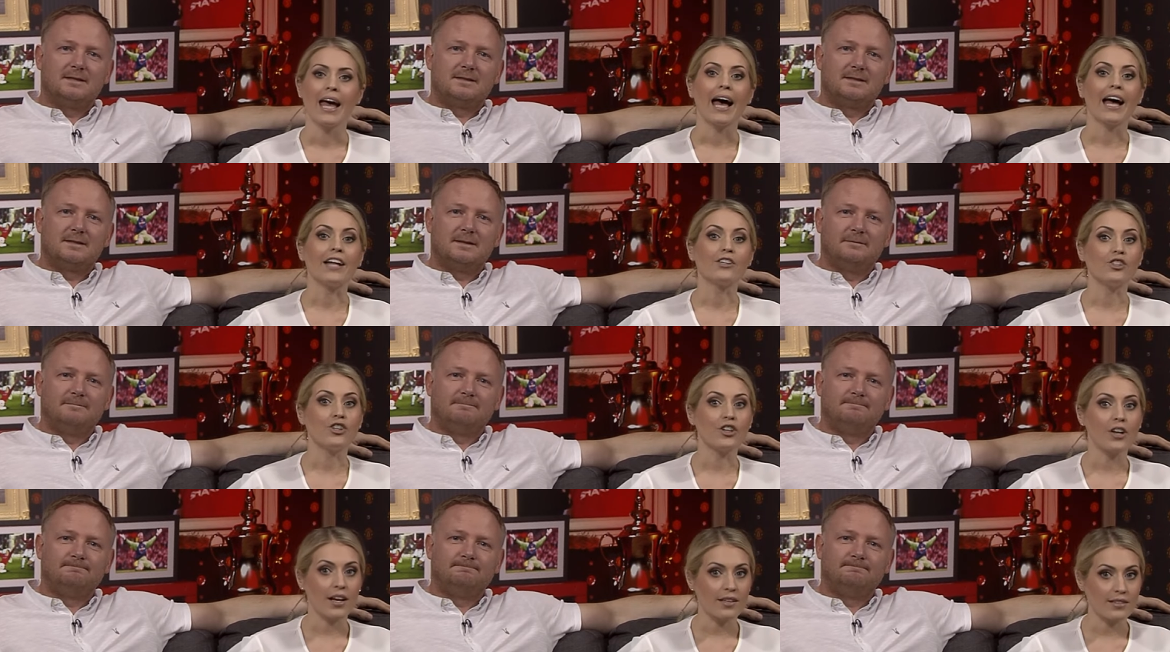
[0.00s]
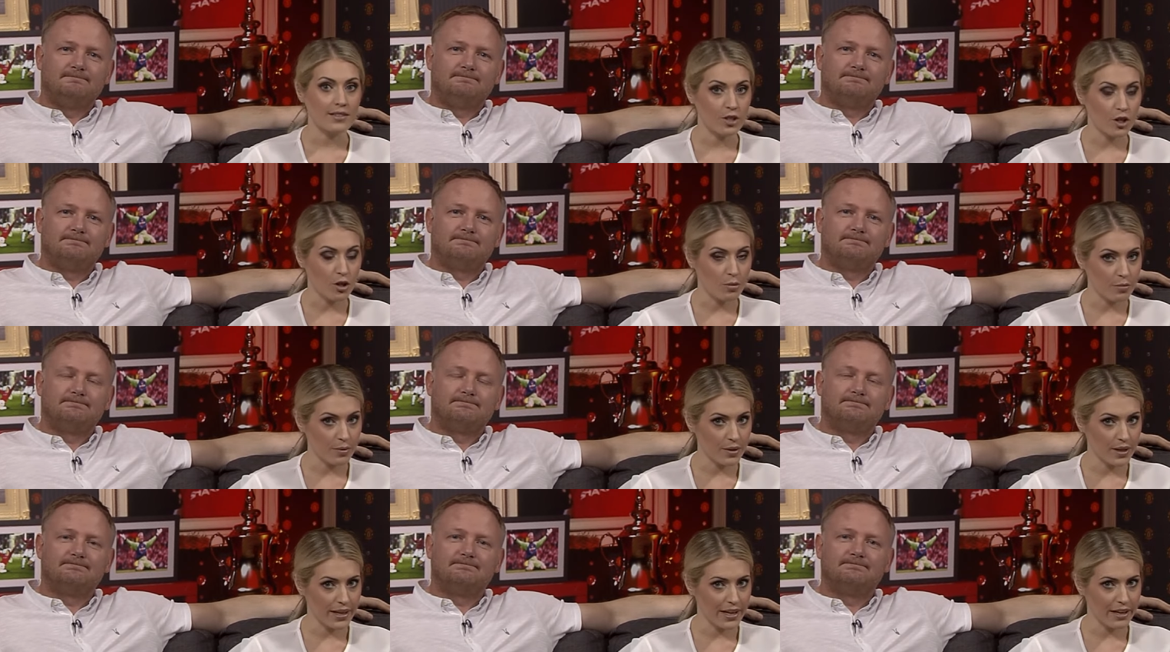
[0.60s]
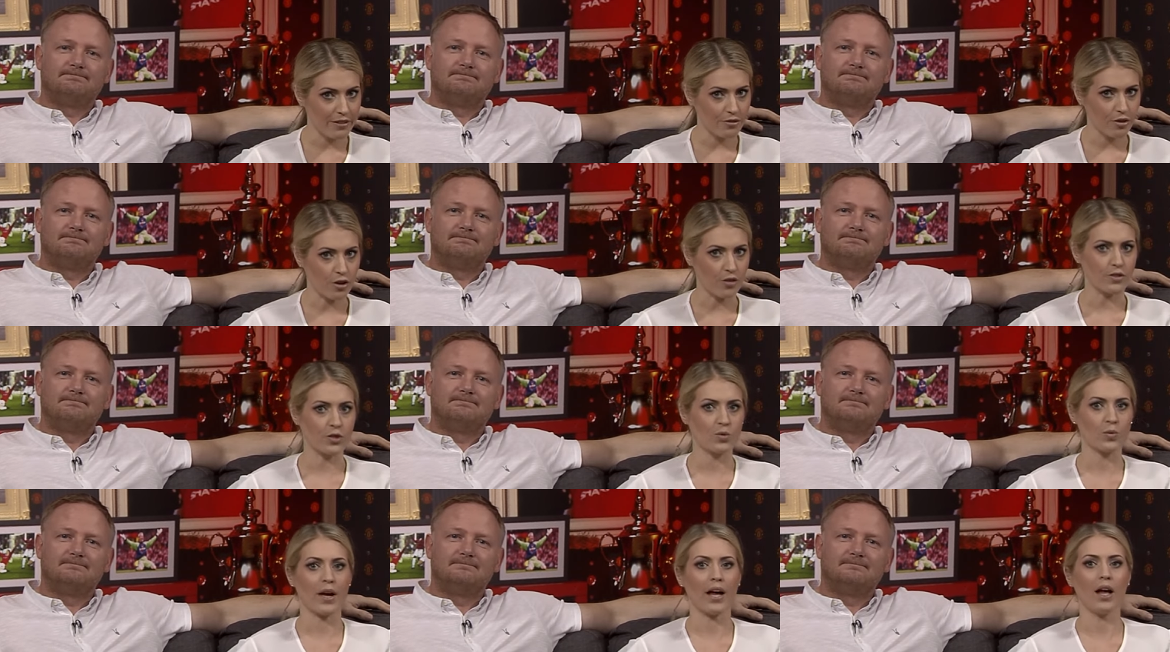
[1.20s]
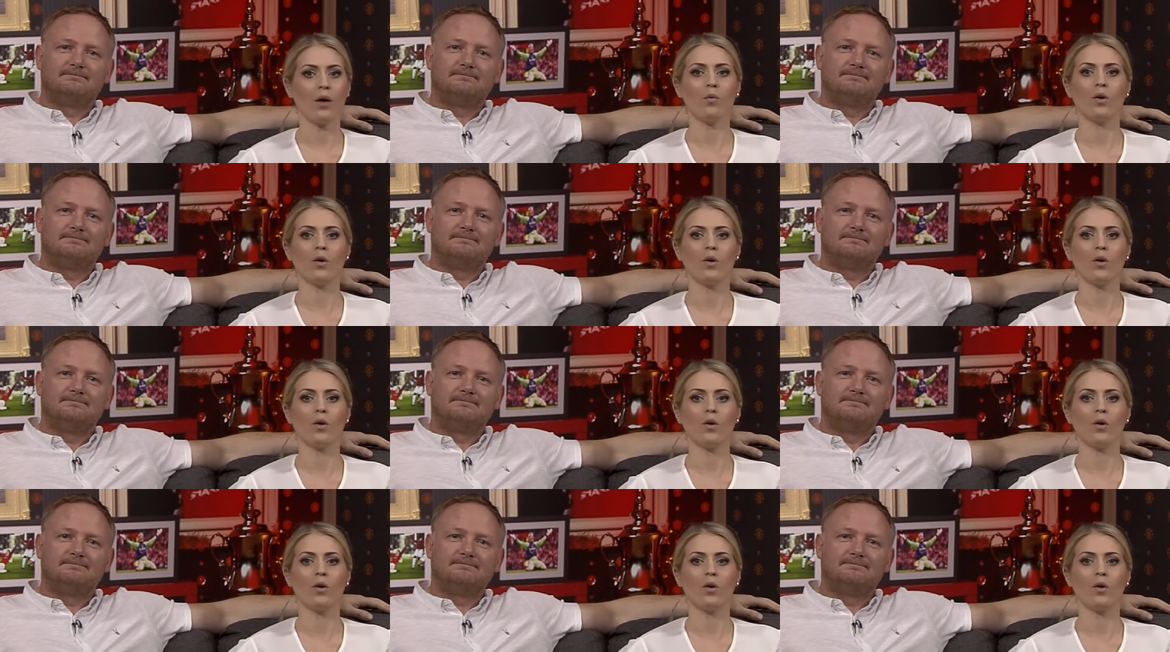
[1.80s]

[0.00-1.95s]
Speaker 1: And you guys at home can get involved as well.